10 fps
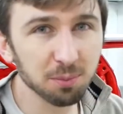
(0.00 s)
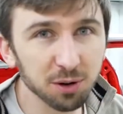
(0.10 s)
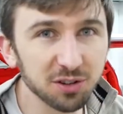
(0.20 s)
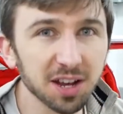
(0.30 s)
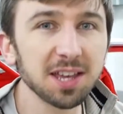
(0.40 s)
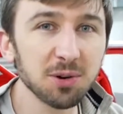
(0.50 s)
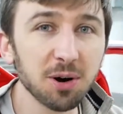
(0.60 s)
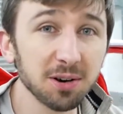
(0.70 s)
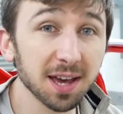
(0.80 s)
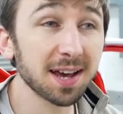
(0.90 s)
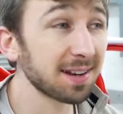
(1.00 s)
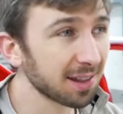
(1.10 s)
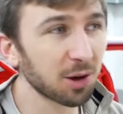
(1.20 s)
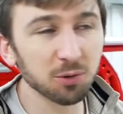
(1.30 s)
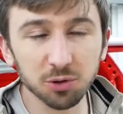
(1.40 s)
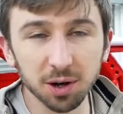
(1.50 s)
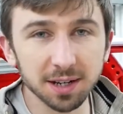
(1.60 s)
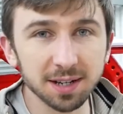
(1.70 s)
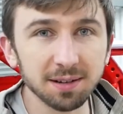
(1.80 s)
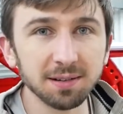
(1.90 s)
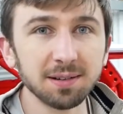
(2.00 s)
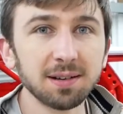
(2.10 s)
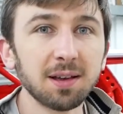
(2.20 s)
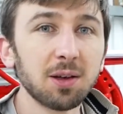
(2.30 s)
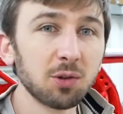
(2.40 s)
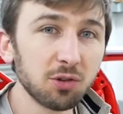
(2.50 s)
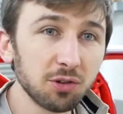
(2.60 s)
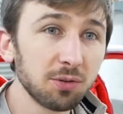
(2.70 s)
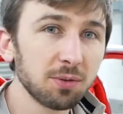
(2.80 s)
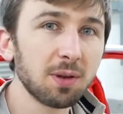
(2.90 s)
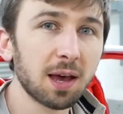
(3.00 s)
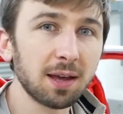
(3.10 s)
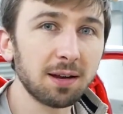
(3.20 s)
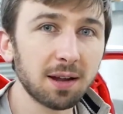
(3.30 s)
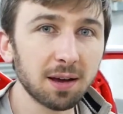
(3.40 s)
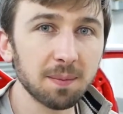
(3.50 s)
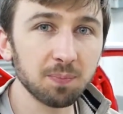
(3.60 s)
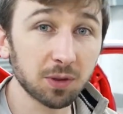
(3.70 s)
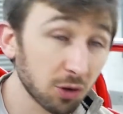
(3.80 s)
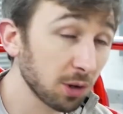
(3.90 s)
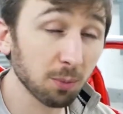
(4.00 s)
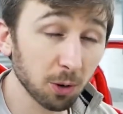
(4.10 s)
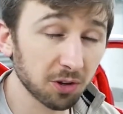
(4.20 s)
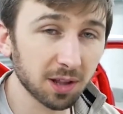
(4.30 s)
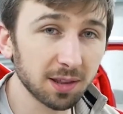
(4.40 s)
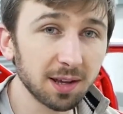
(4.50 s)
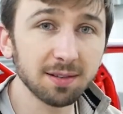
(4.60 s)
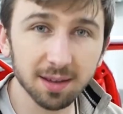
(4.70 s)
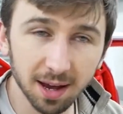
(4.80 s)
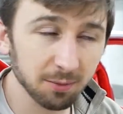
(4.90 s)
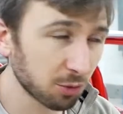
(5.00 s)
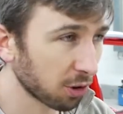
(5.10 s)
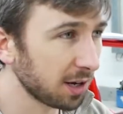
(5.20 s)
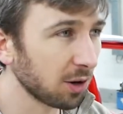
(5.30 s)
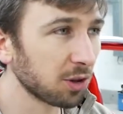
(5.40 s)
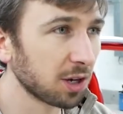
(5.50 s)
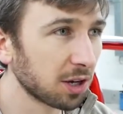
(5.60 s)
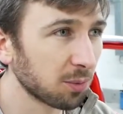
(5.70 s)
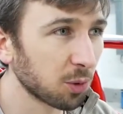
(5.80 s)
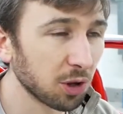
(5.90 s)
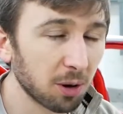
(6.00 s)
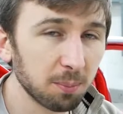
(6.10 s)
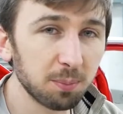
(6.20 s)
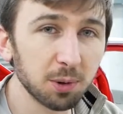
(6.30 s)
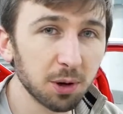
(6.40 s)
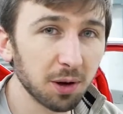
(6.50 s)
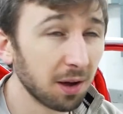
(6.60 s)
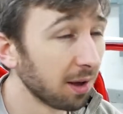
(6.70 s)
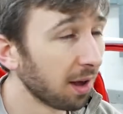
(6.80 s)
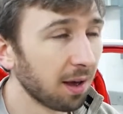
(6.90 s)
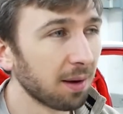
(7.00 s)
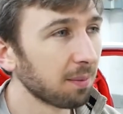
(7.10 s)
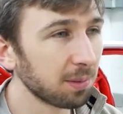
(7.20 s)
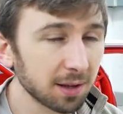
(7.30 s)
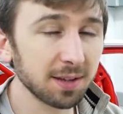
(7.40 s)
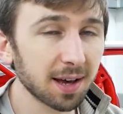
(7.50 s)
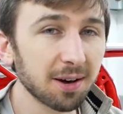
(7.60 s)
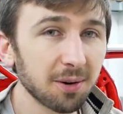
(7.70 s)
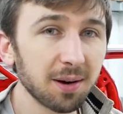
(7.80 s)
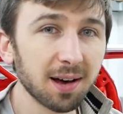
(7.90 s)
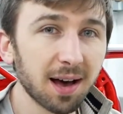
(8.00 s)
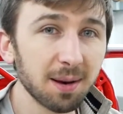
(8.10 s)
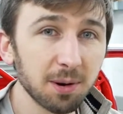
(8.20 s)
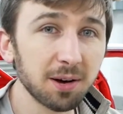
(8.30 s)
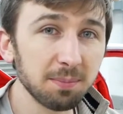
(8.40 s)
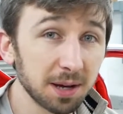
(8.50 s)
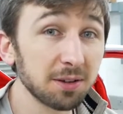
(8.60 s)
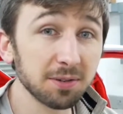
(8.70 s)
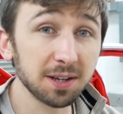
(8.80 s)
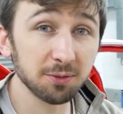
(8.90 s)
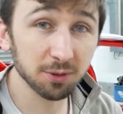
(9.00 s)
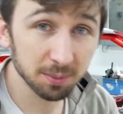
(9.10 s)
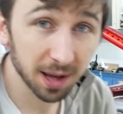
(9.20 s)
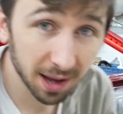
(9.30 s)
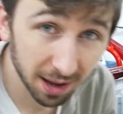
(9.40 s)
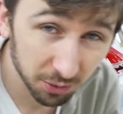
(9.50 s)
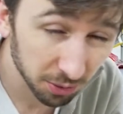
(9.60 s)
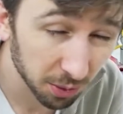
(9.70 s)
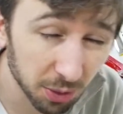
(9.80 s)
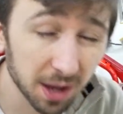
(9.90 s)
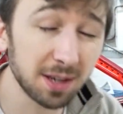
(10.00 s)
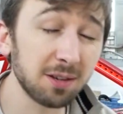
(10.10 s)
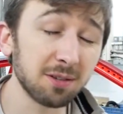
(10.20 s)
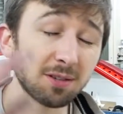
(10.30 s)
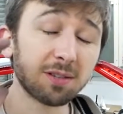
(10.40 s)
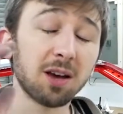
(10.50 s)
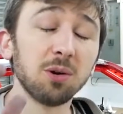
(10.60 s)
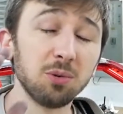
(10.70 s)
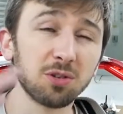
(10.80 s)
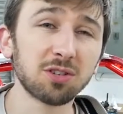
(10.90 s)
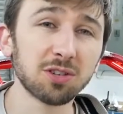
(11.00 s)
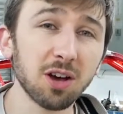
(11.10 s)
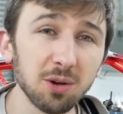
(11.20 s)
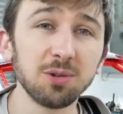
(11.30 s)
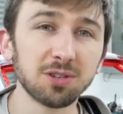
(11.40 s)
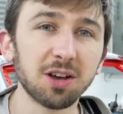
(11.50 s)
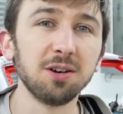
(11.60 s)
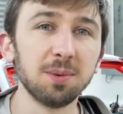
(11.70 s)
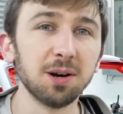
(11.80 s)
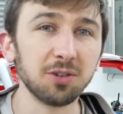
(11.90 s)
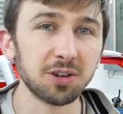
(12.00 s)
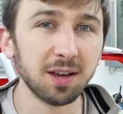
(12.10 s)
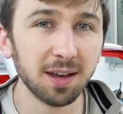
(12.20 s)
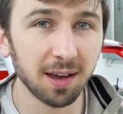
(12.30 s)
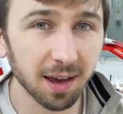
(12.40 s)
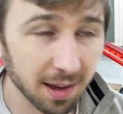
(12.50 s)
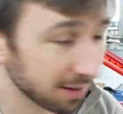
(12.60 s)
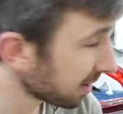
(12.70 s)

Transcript: appreciate you are getting a lot of training in doing a project like this, getting training on the gun and whatnot, but bloody hell am I benefiting from that, and thank you so much. It's